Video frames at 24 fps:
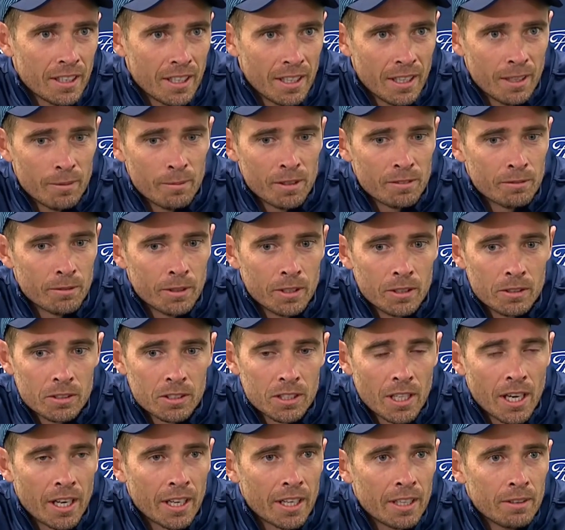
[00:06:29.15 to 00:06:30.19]
Even when he
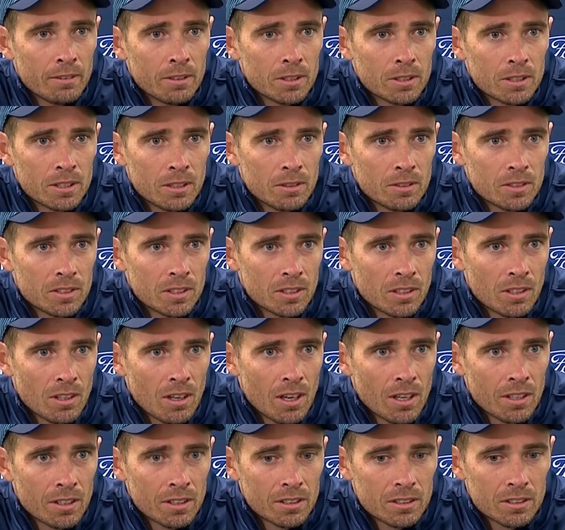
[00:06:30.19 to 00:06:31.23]
was young, he was the
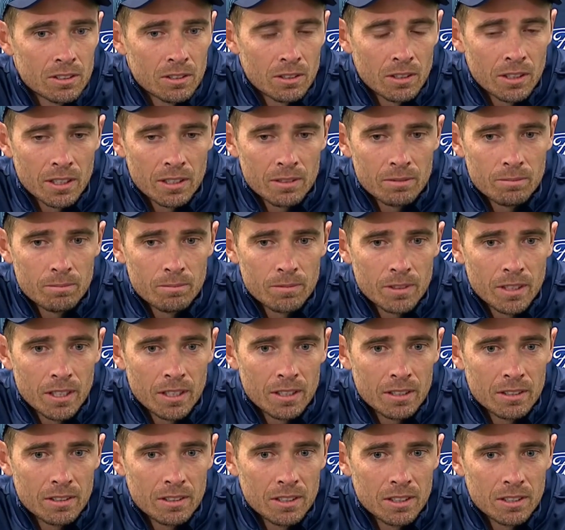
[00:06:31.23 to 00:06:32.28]
guy
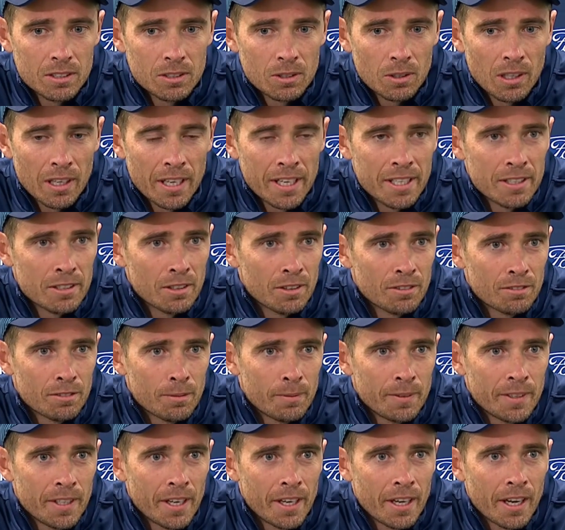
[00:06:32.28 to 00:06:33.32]
that you sort of leaned on
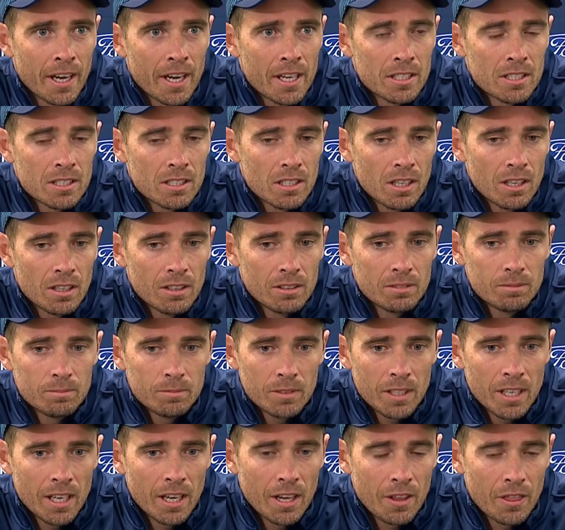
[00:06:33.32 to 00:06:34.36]
from a young age. So
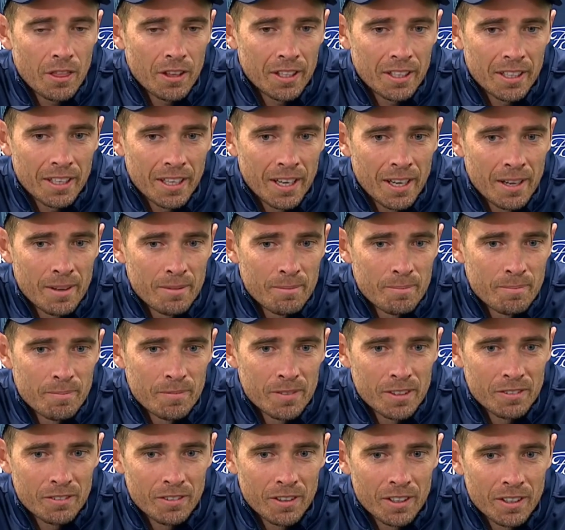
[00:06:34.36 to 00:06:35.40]
yeah, I think
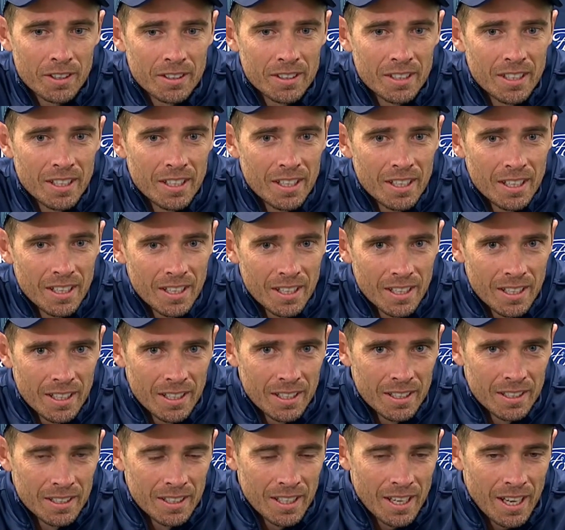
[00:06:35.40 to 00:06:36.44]
everyone.
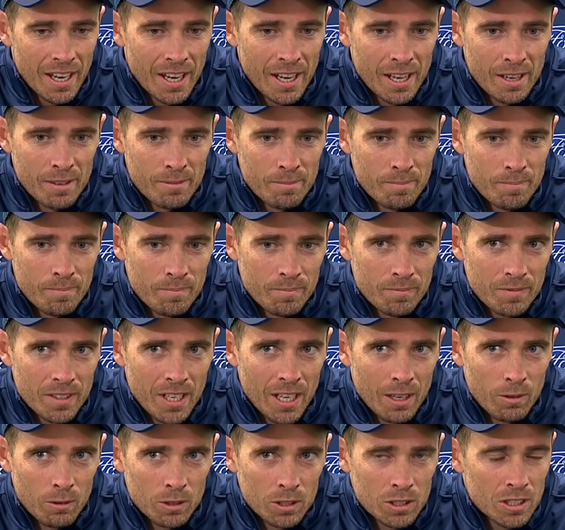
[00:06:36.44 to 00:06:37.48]

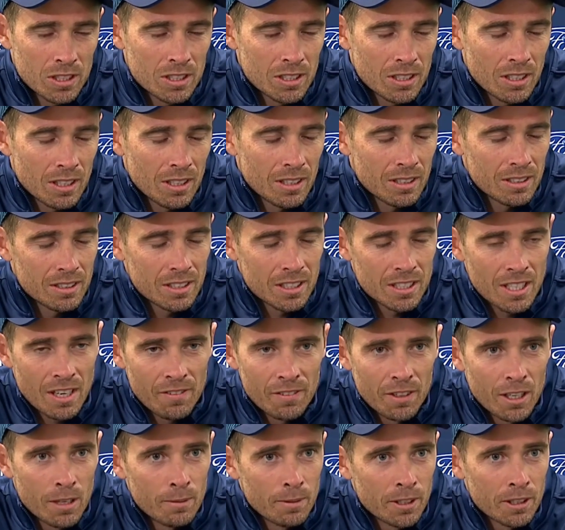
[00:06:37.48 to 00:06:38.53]
It was just
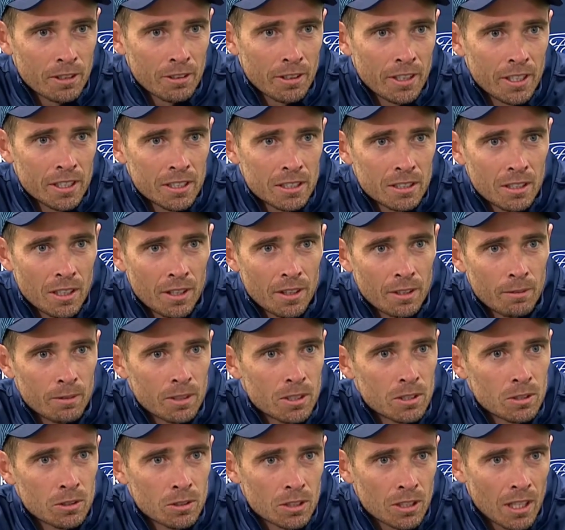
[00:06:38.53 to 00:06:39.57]
having him at the crease, and I think
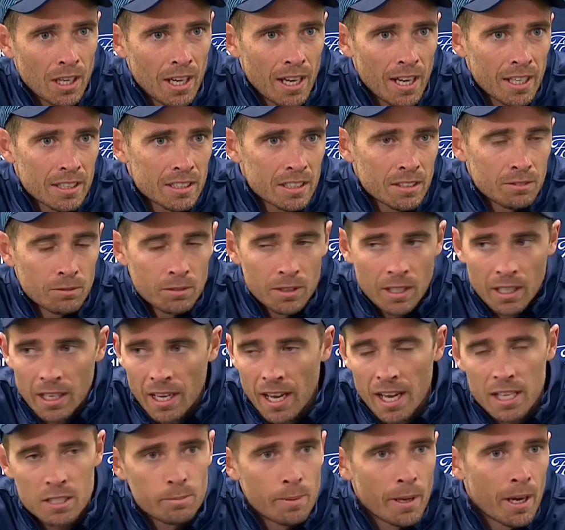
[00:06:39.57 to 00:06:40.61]
we saw his class even with that
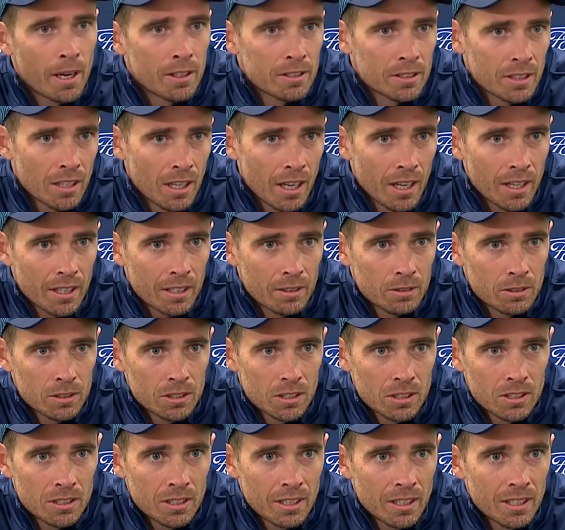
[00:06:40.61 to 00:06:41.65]
last boundary. Like, it was
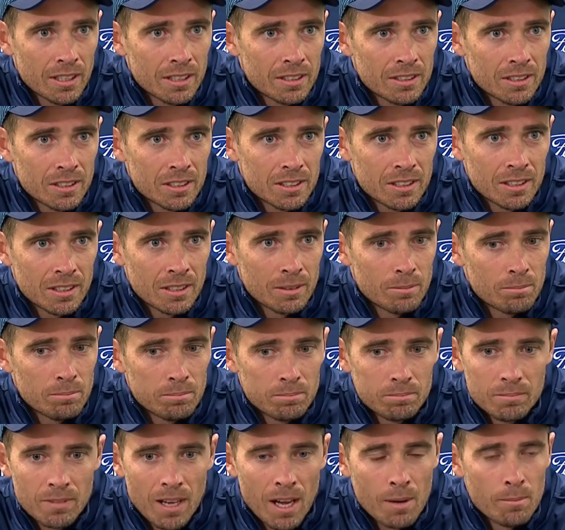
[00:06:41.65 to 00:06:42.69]
just a
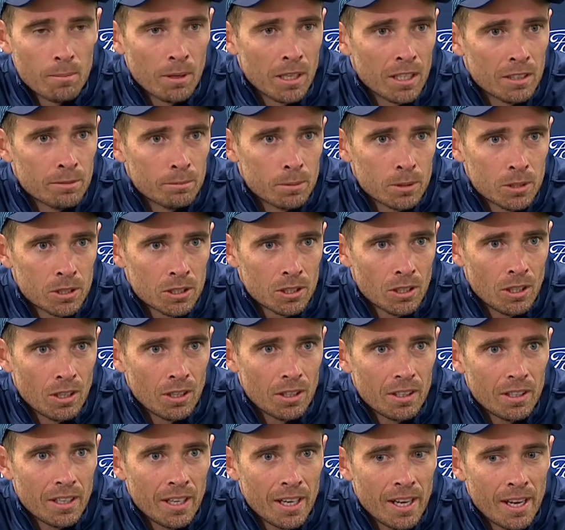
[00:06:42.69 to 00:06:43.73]
unbelievable
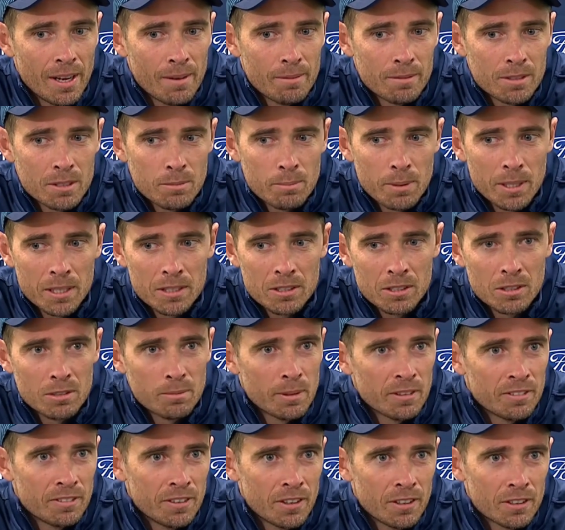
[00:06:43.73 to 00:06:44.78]
shot to beat two
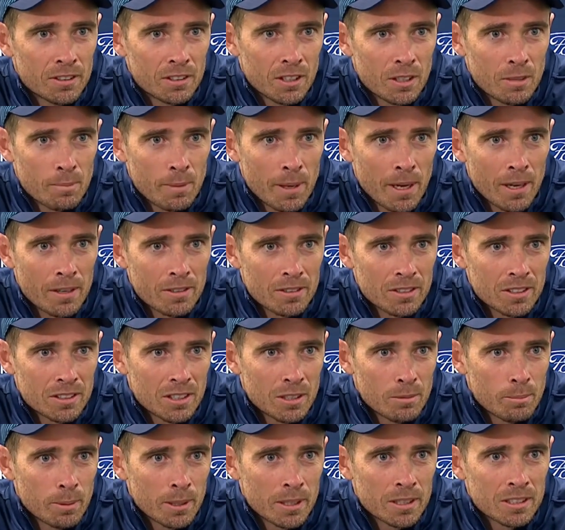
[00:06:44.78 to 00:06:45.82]
big fielders on the boundary
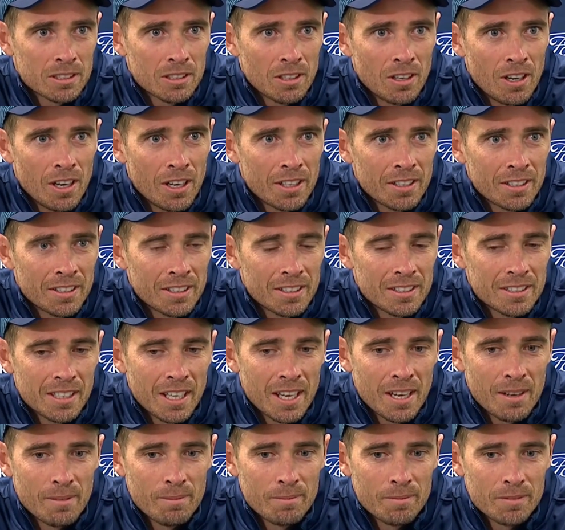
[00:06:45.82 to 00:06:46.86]
to the big side, and
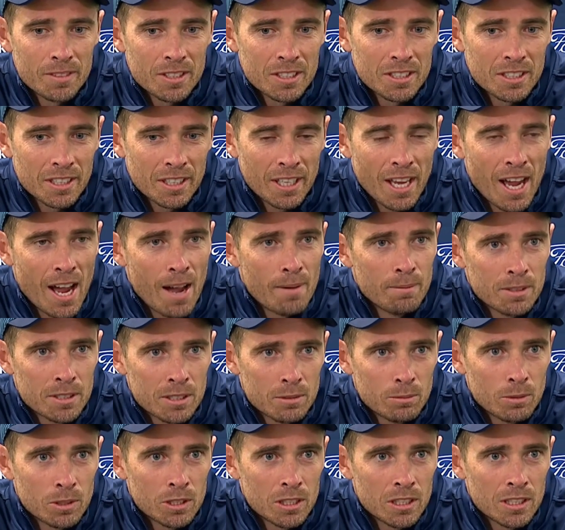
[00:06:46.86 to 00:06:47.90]
just the
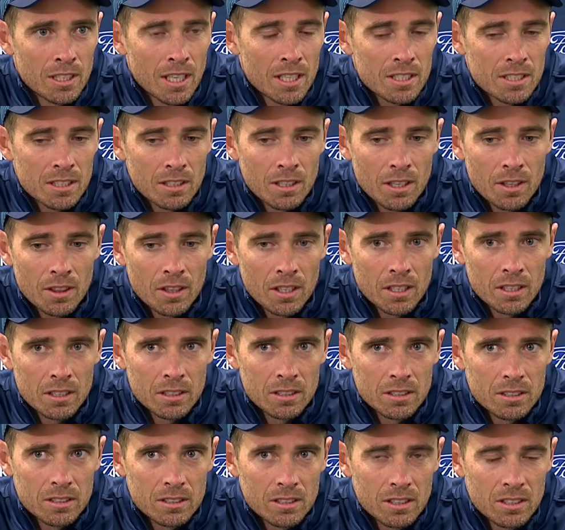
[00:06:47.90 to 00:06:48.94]
calmness in which he does it, I think
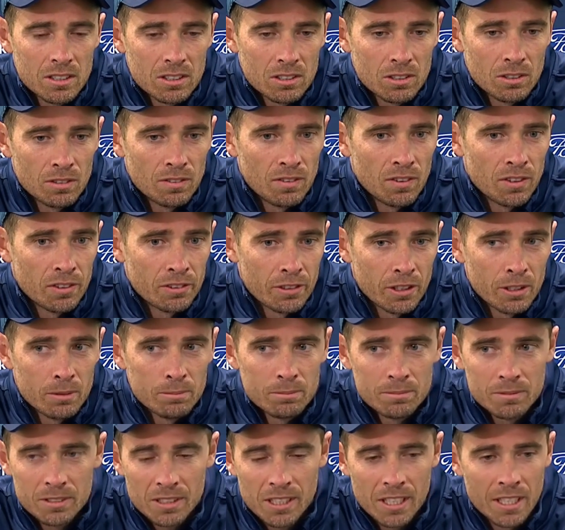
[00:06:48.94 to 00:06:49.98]
is good for the
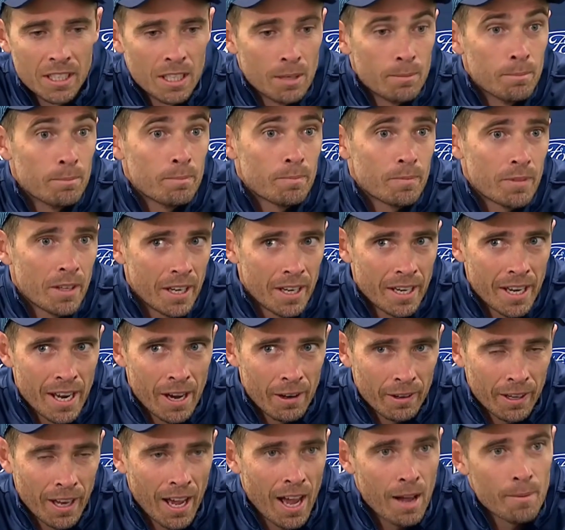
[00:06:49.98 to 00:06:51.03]
group. Seeing him and
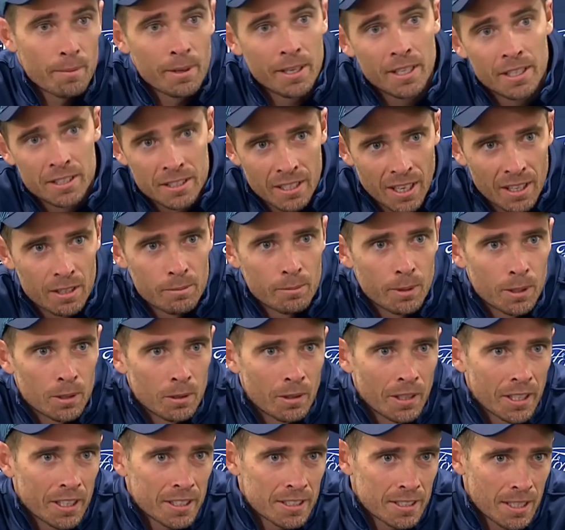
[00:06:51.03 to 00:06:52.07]
how calm he is out in the
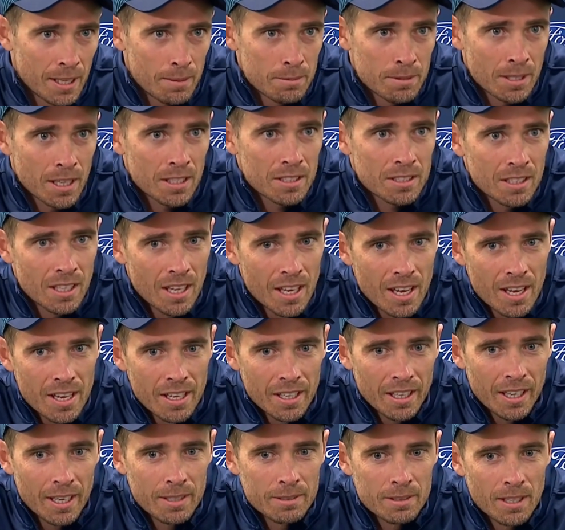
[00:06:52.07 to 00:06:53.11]
middle, I guess keeps us
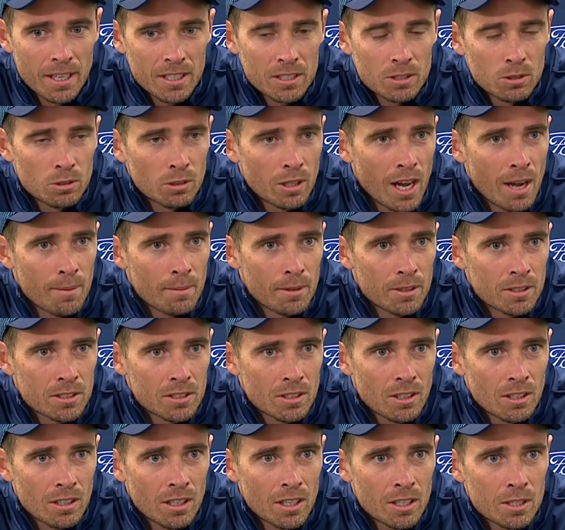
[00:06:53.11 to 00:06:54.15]
all calm on the
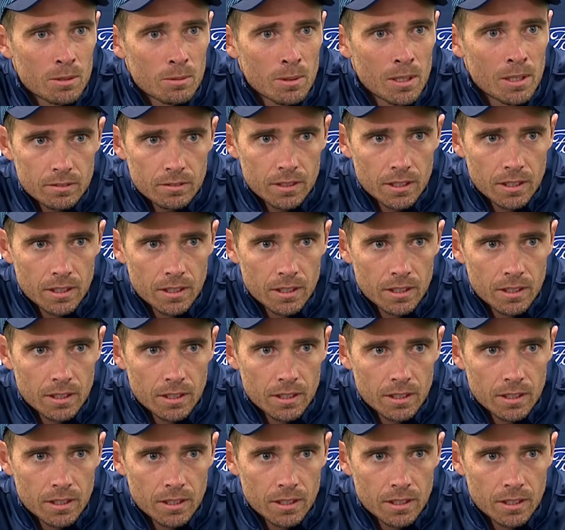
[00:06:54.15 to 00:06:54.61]
sideline as well.